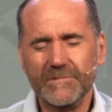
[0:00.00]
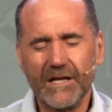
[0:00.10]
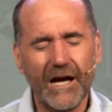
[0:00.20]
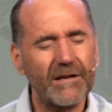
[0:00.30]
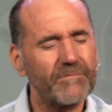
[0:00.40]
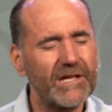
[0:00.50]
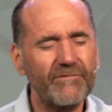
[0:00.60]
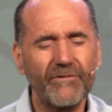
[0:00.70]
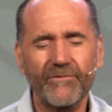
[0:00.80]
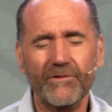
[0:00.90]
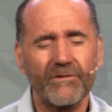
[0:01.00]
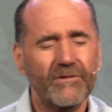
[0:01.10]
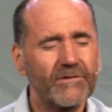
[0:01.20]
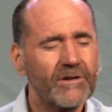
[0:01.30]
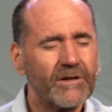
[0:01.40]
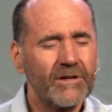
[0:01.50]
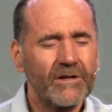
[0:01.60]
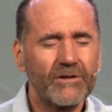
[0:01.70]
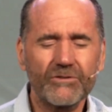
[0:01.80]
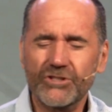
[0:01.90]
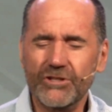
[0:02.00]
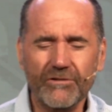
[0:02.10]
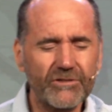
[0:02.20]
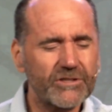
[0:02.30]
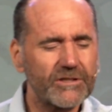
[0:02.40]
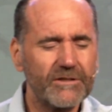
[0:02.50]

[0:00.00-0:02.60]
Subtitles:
God, I'm thankful for your church.